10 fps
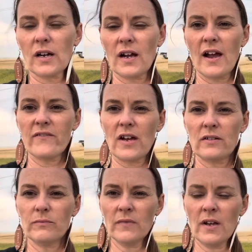I've
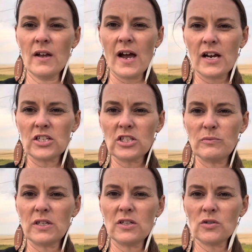actually
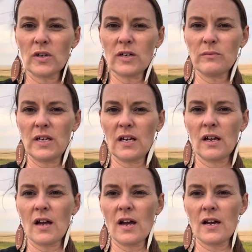been enjoying
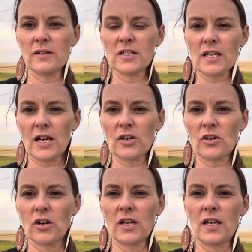being just kind of
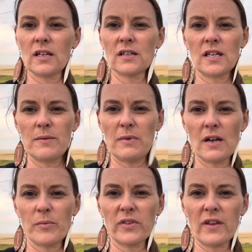cooking and keeping
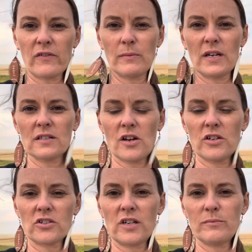up with everybody's
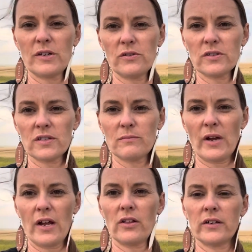laundry and bills and
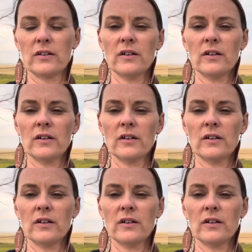mail and